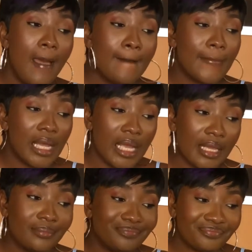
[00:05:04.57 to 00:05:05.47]

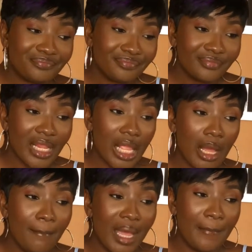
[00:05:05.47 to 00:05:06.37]
my
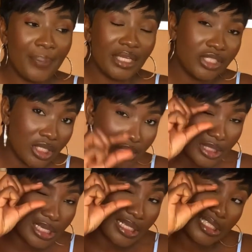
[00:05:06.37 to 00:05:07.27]
patience
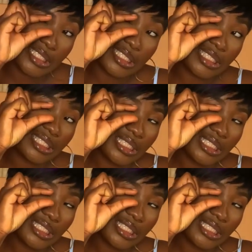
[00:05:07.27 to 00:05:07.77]
is like this.